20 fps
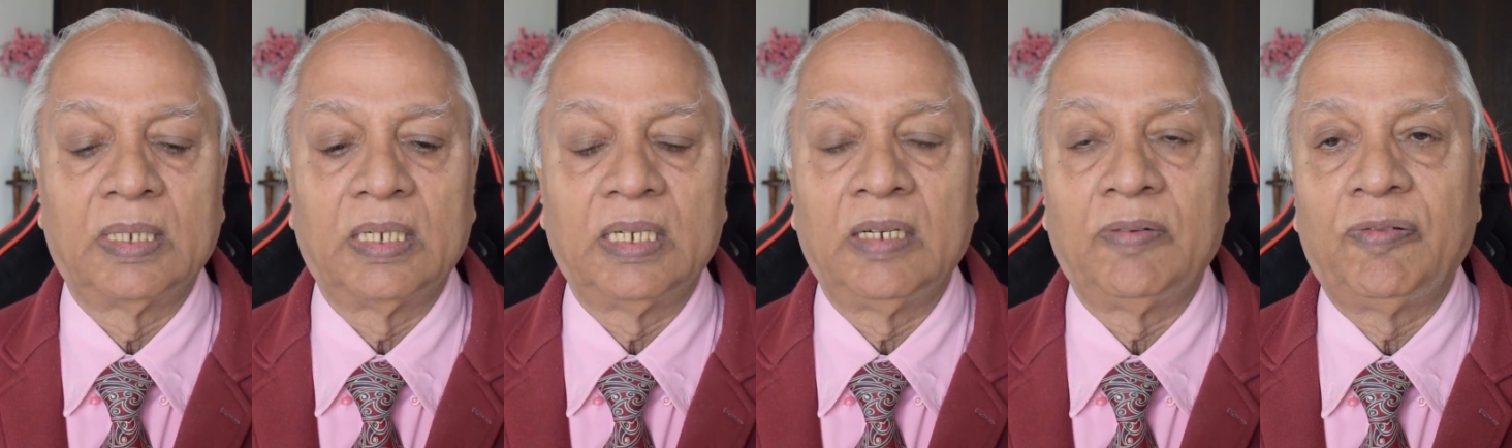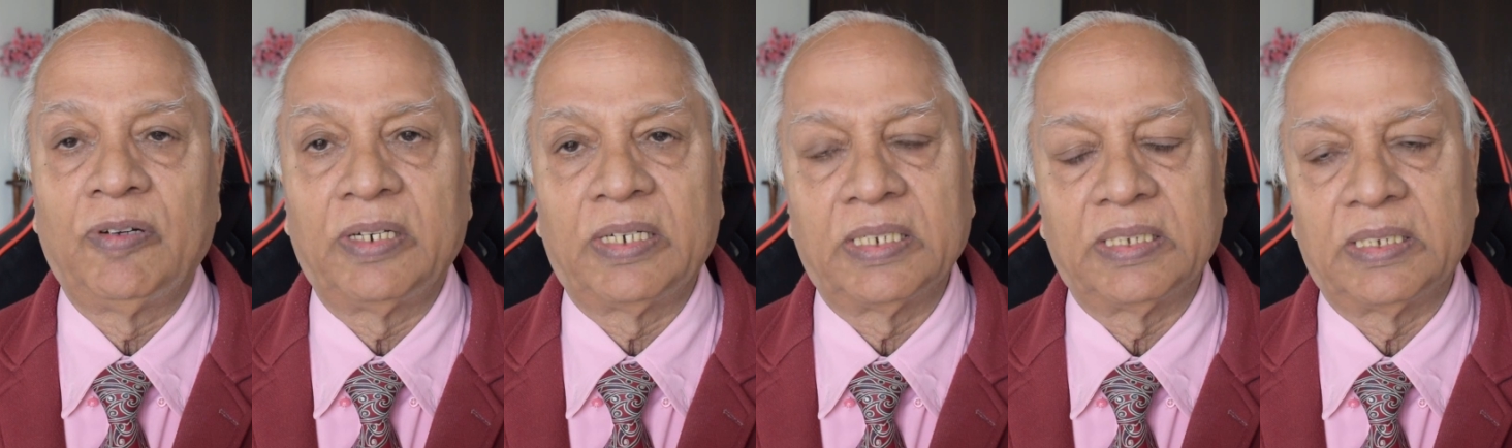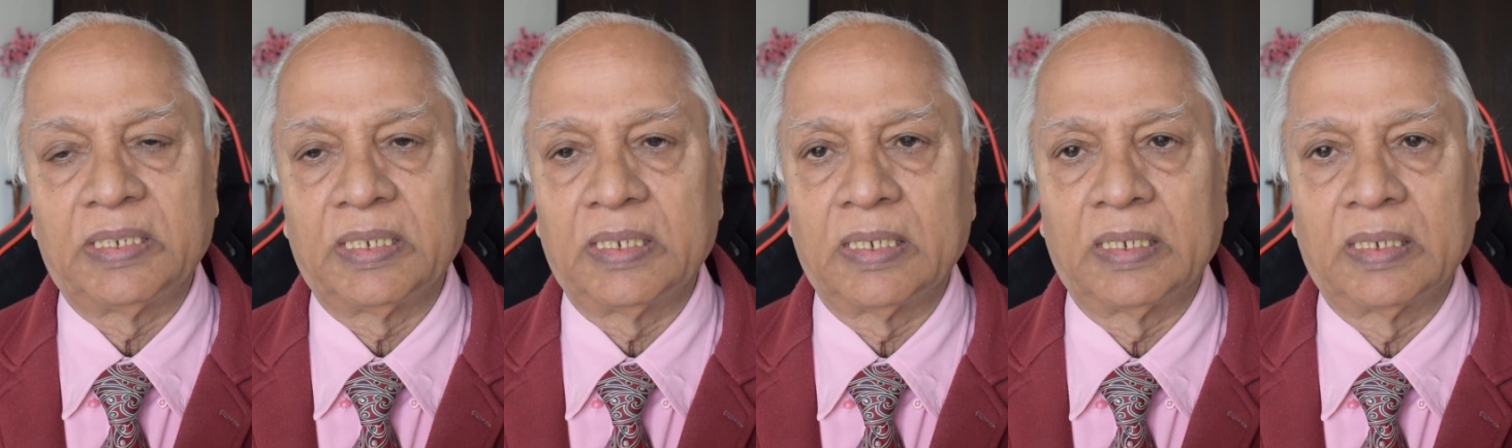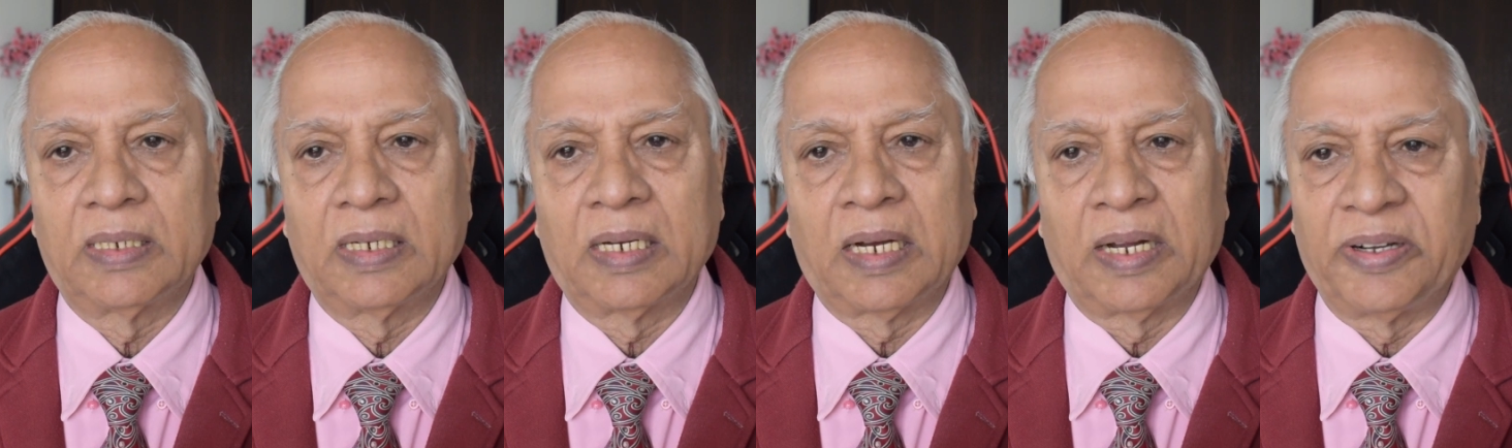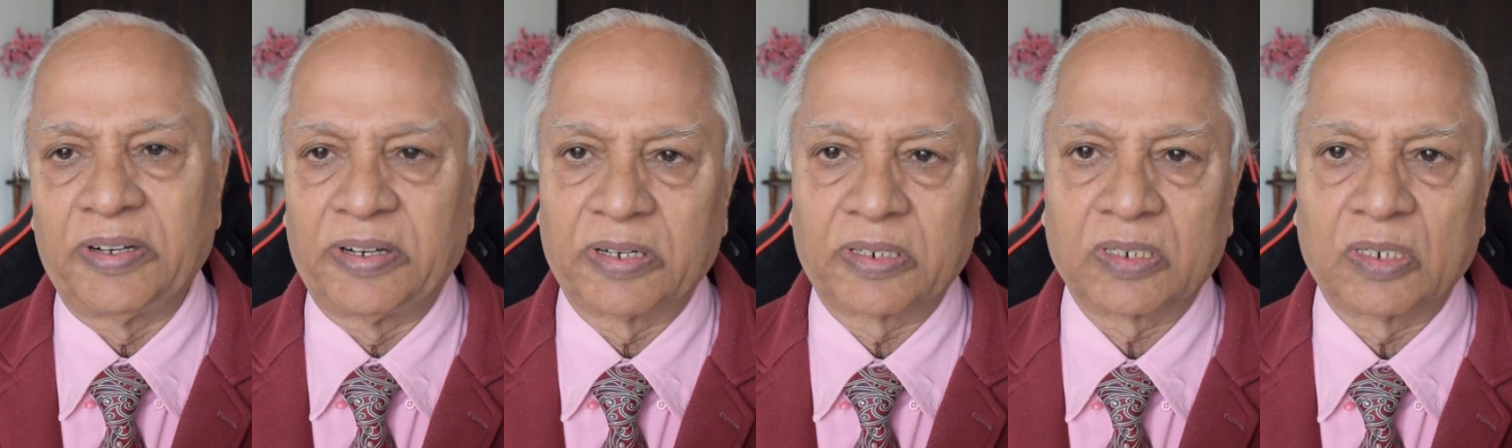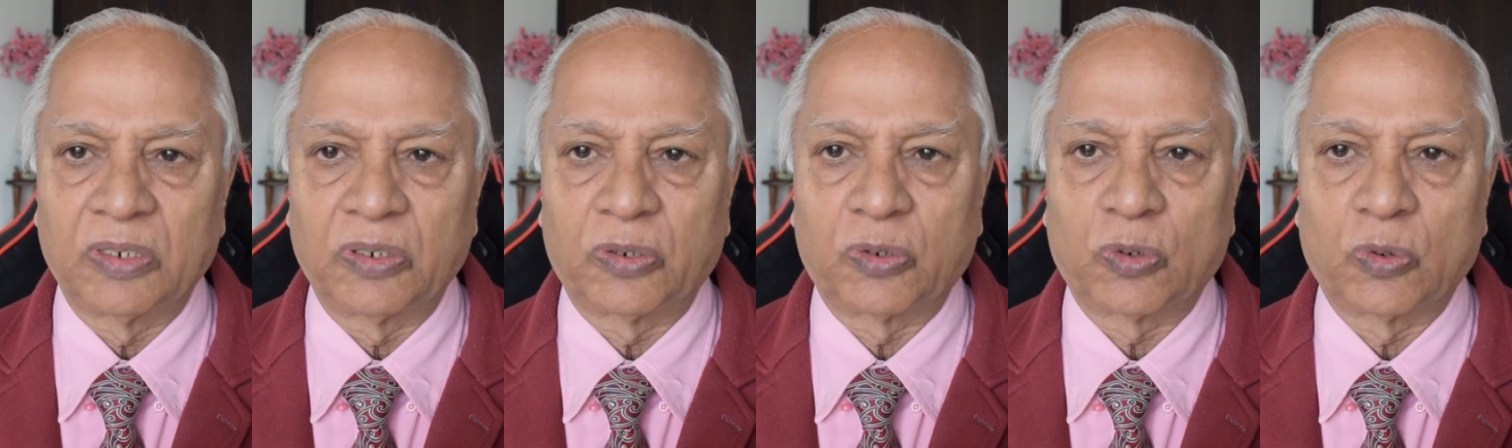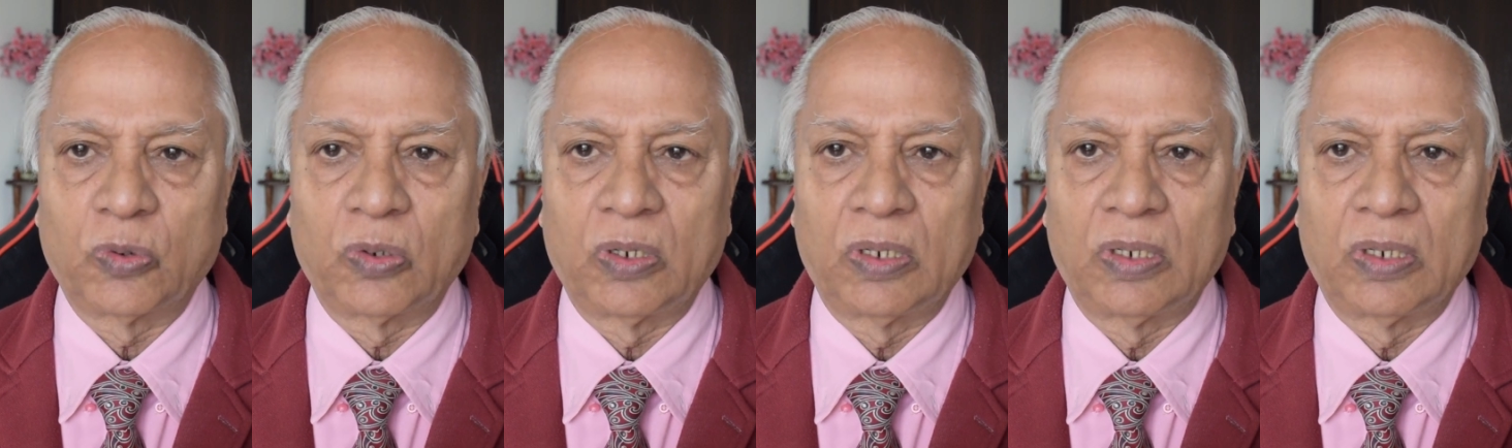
if it is under control.